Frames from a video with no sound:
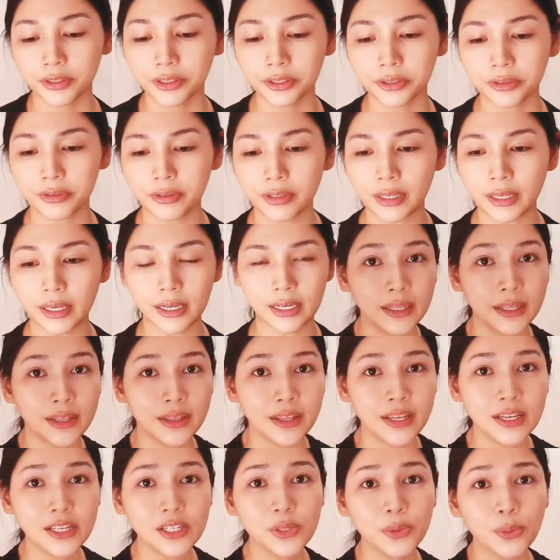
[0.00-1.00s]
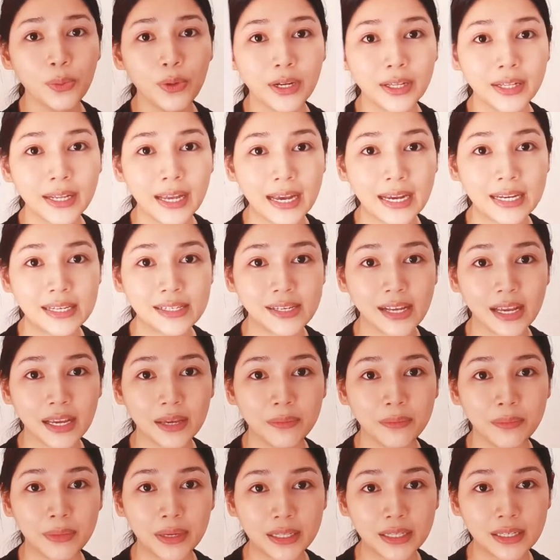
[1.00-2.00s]
Korea. This one has
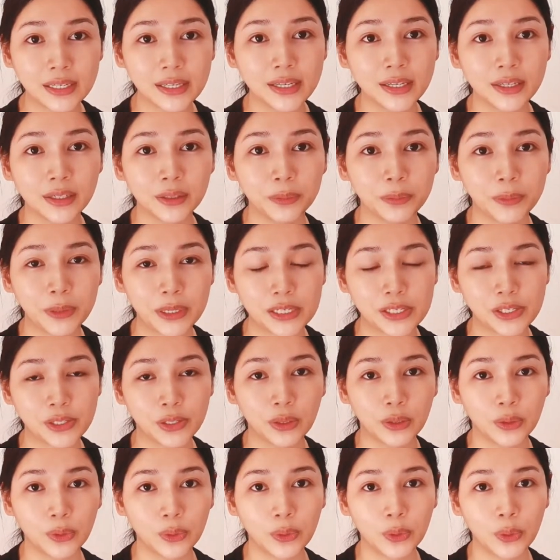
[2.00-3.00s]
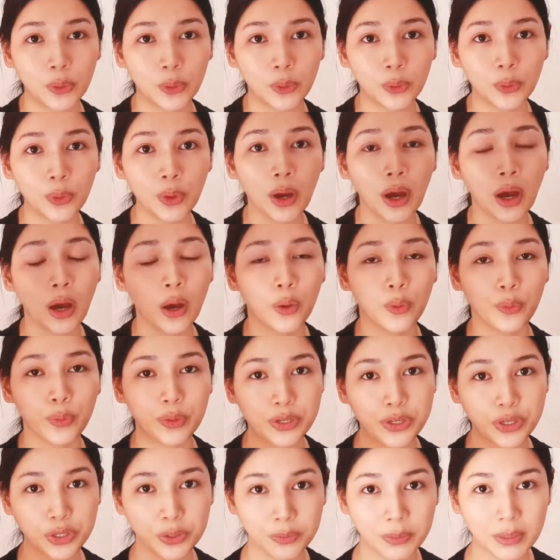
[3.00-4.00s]
a MediHeal Press logo,
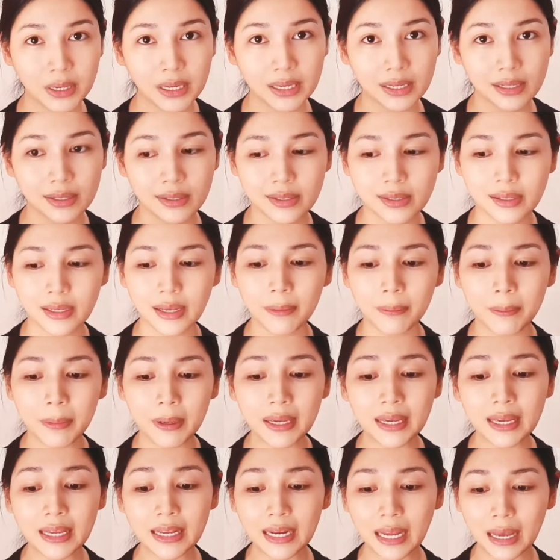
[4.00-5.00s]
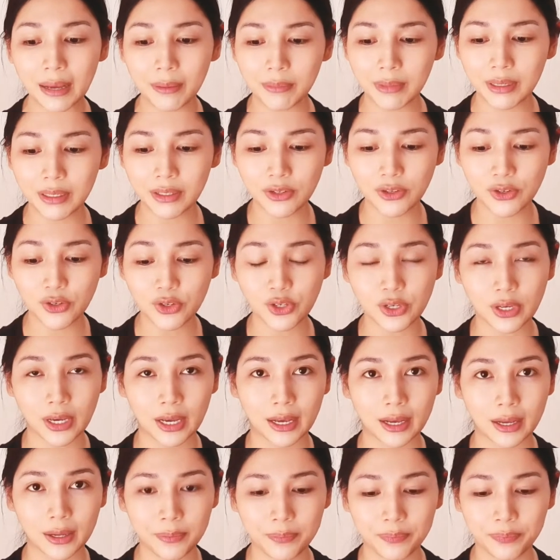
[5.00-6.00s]
which means kapag ginamit mo
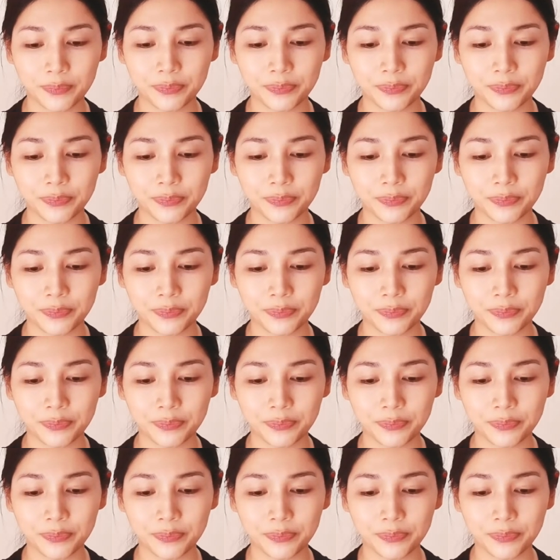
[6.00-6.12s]
siya,